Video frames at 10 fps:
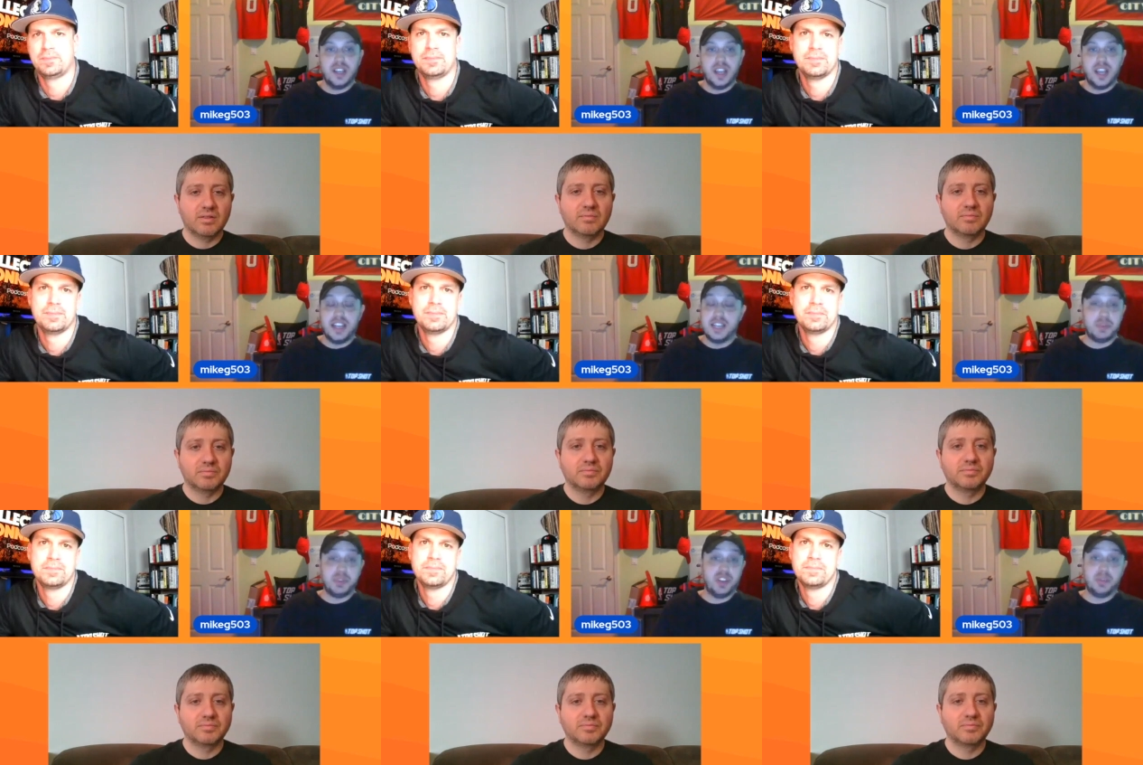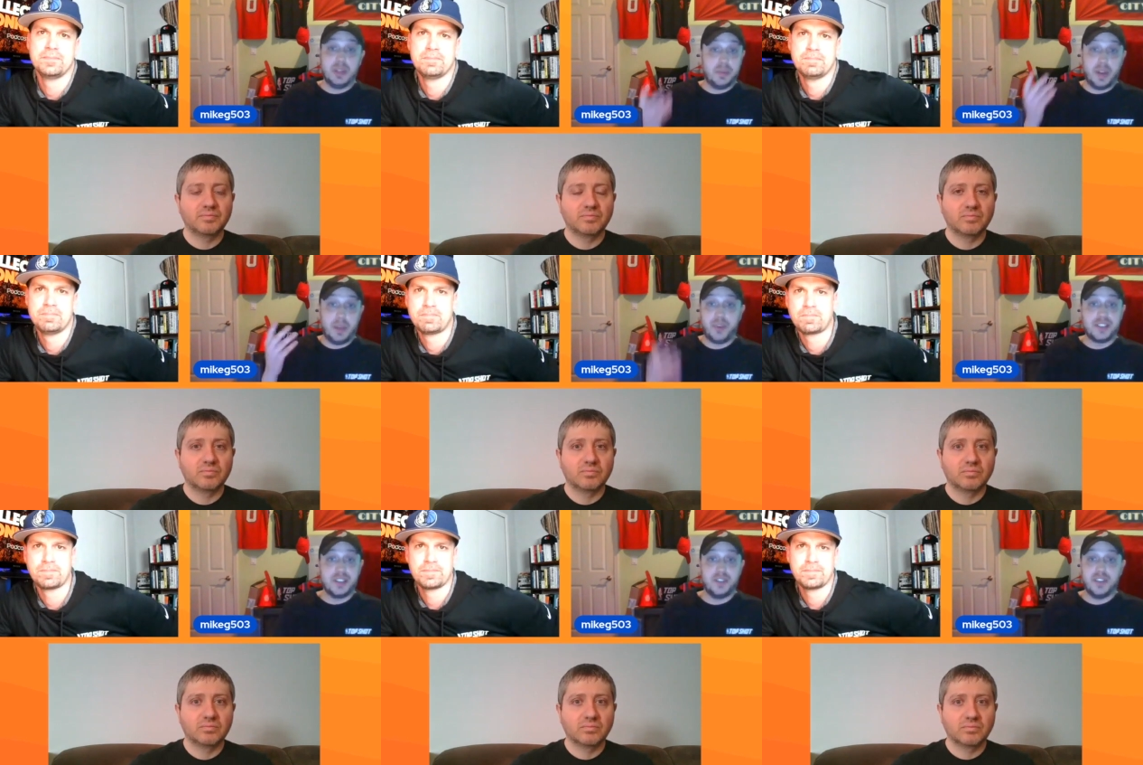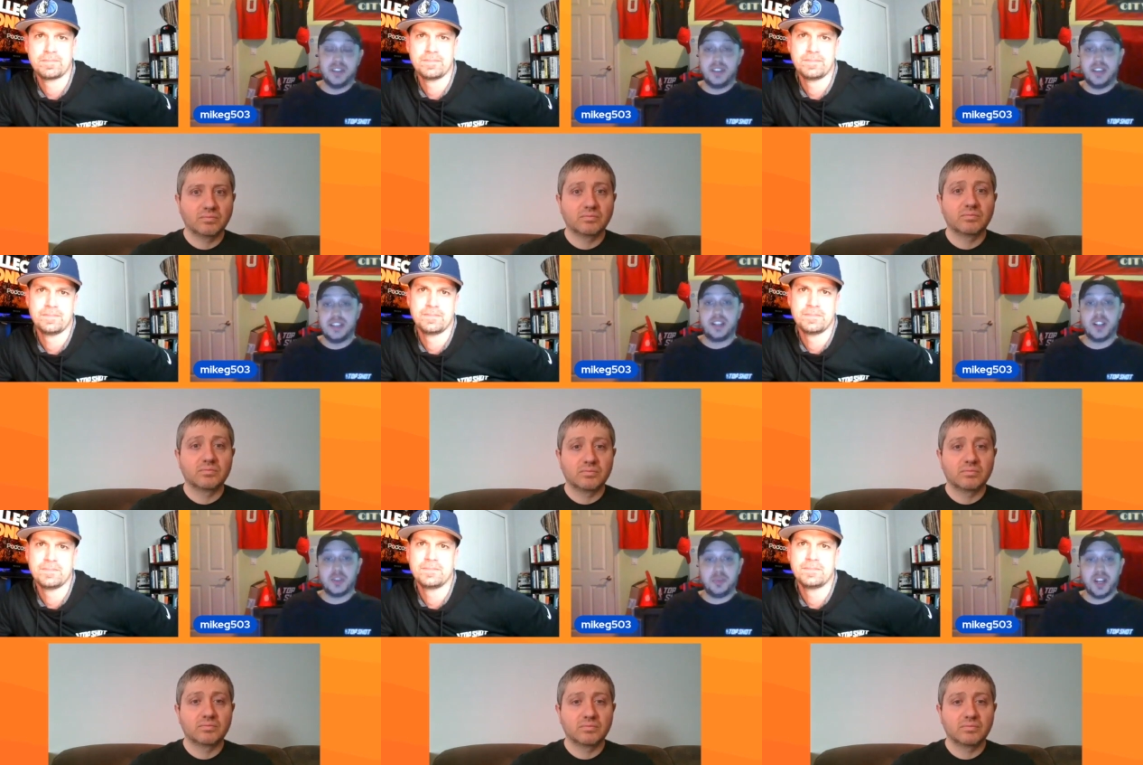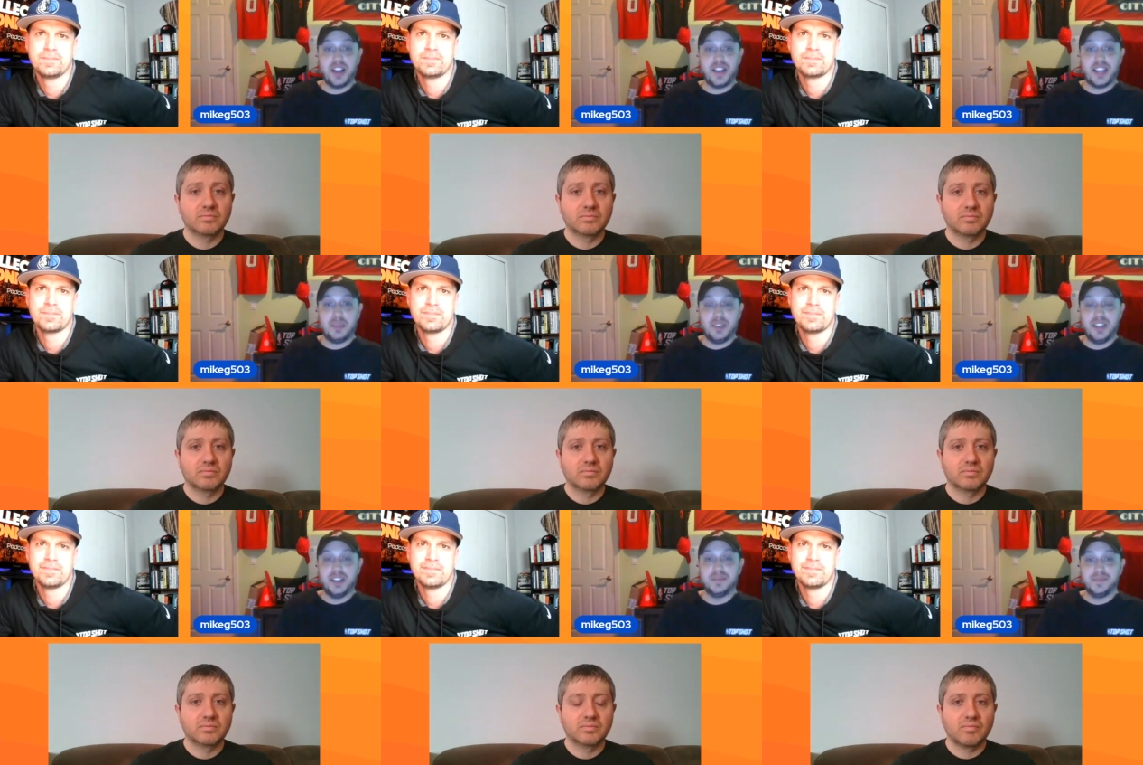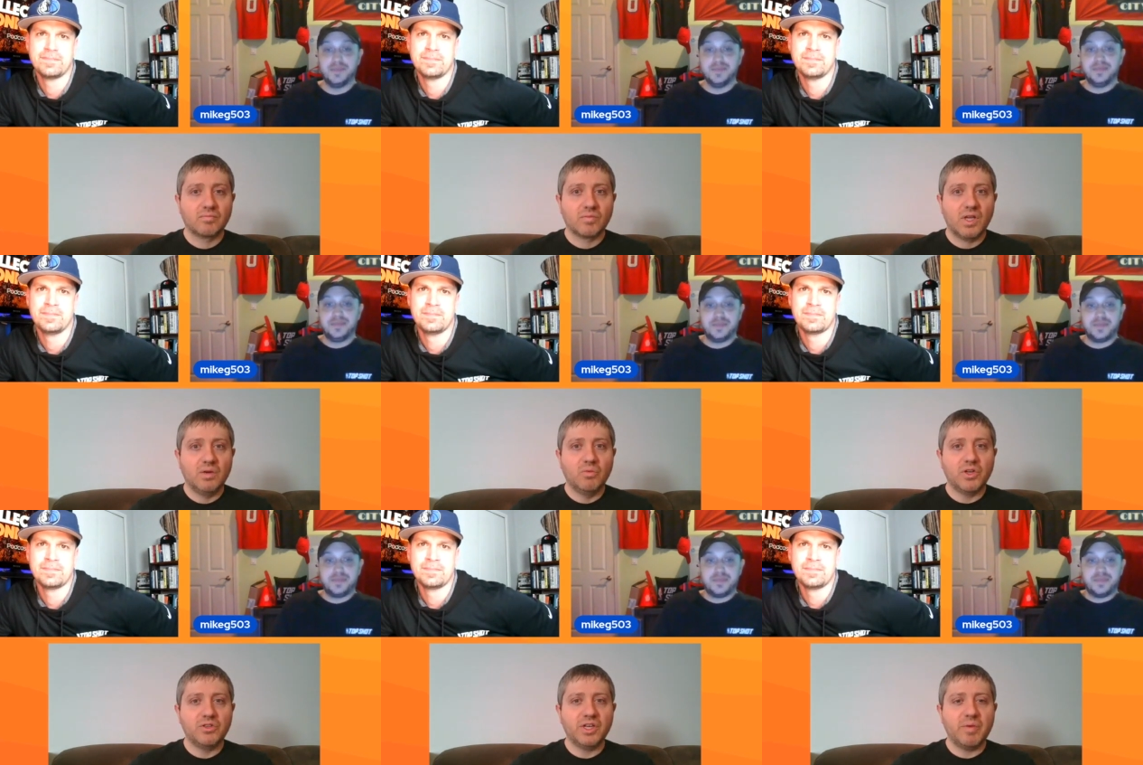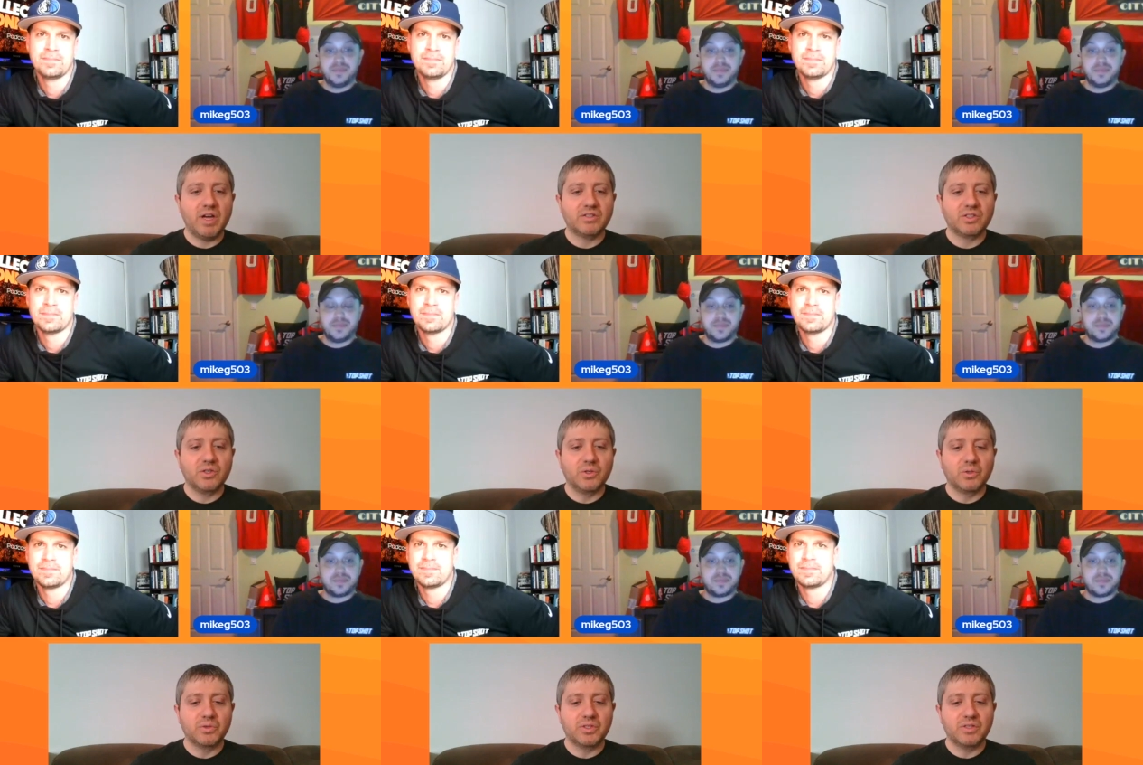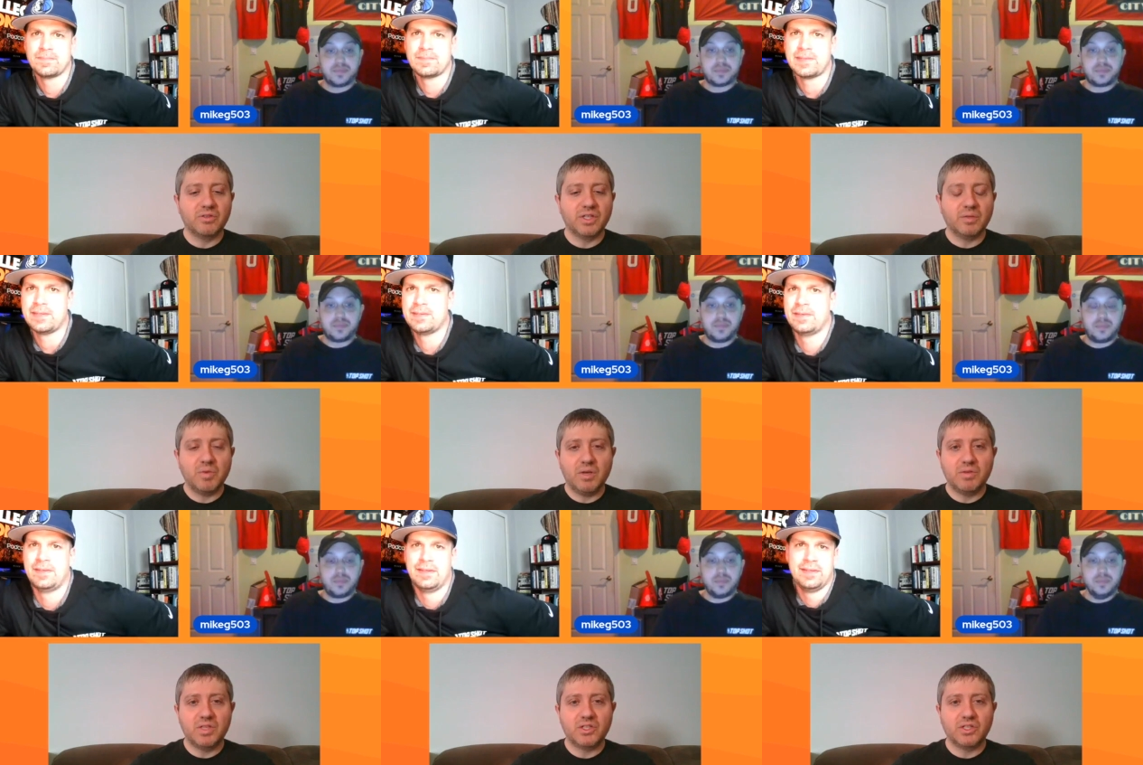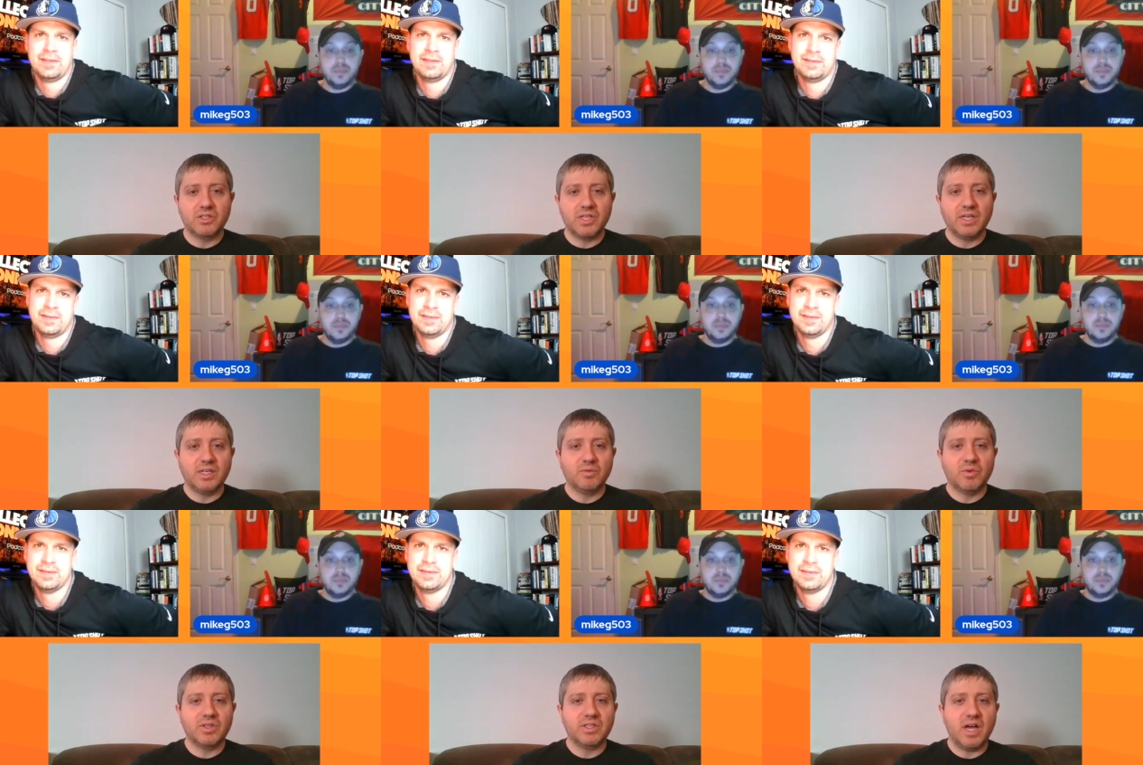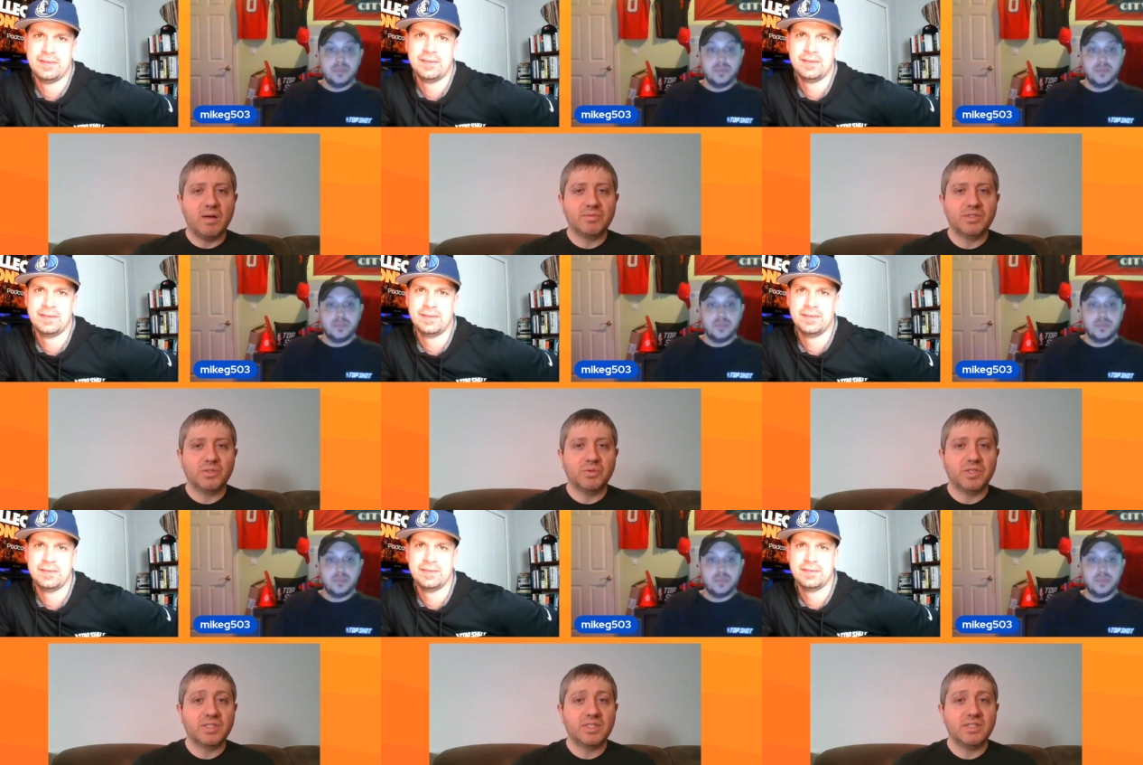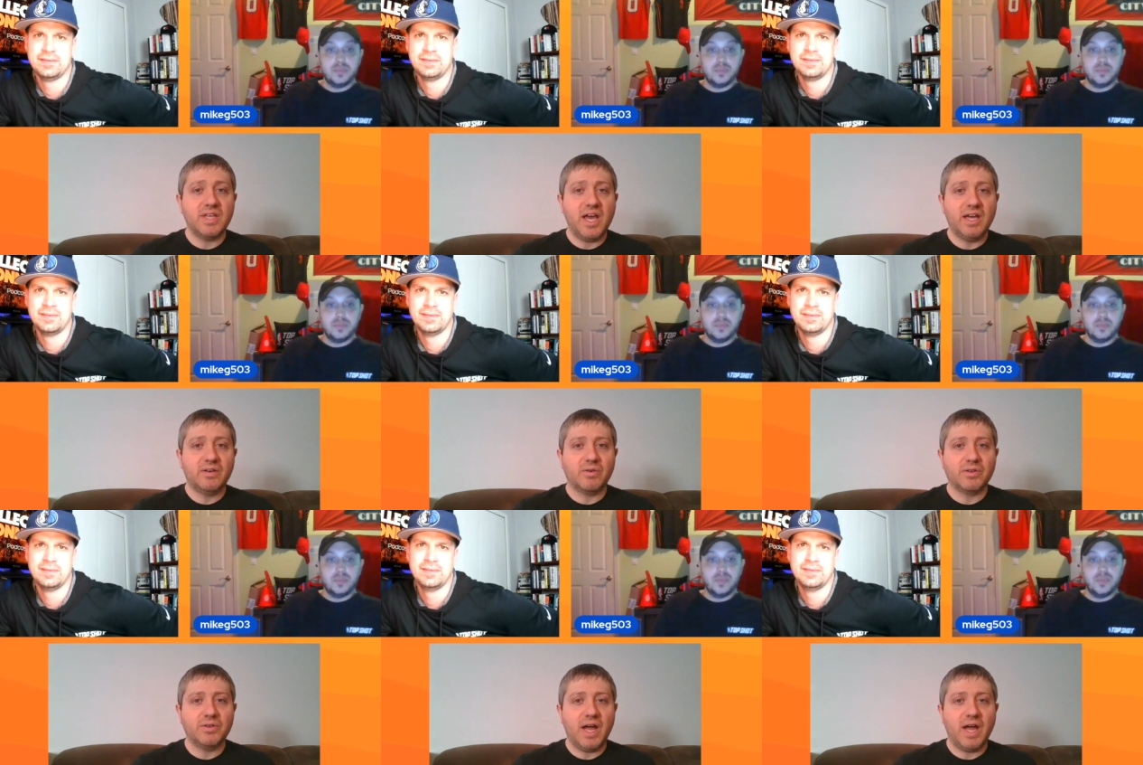Speaker 1: and he's been really been impressive, and he's a clutch player. I like him a lot.
Speaker 2: And what do you think about Scoot? Do you think maybe they should have taken one of the Thompson twins instead, or are you